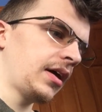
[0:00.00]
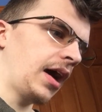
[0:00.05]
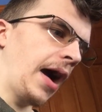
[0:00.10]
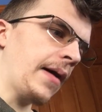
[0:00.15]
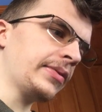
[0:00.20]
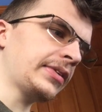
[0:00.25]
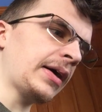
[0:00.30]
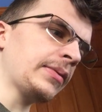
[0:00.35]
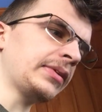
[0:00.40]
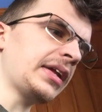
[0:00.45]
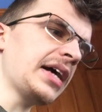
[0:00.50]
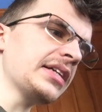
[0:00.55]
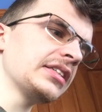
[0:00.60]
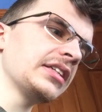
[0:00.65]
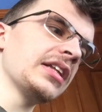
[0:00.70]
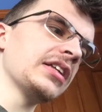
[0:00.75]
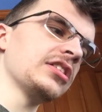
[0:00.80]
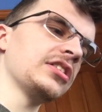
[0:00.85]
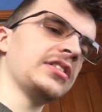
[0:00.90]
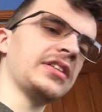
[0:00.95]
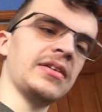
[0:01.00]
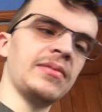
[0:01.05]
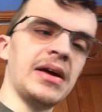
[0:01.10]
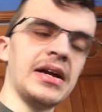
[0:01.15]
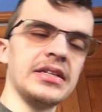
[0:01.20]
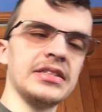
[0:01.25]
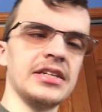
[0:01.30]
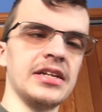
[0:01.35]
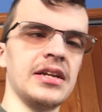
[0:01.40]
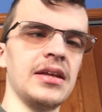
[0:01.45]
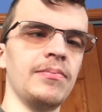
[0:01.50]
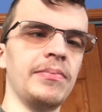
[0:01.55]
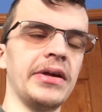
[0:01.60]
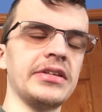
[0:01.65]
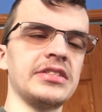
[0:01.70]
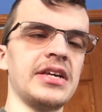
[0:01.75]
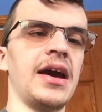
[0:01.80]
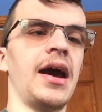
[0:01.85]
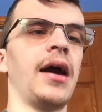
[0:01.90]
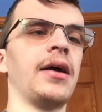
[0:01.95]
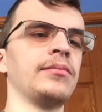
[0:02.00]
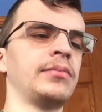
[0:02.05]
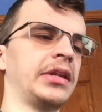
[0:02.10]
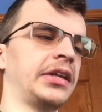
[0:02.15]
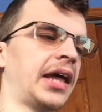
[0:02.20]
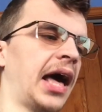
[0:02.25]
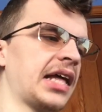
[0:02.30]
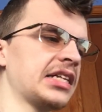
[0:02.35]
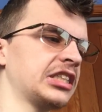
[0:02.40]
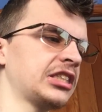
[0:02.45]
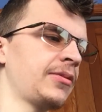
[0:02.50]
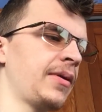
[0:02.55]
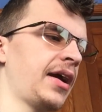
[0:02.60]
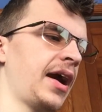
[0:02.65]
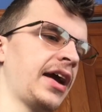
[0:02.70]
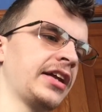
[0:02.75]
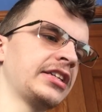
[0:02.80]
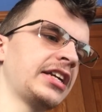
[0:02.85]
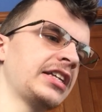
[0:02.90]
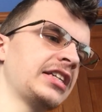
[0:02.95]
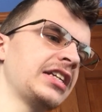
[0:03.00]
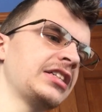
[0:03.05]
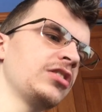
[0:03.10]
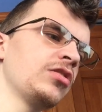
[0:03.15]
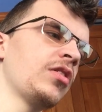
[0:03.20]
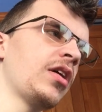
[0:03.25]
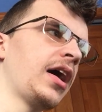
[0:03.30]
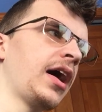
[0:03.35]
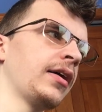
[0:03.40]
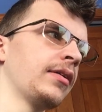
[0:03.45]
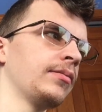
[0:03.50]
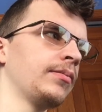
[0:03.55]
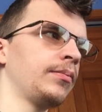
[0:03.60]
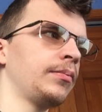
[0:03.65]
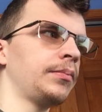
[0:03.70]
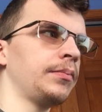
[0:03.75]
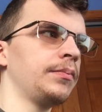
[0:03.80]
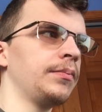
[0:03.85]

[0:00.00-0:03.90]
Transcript: I'm glad I did this when I did it, because the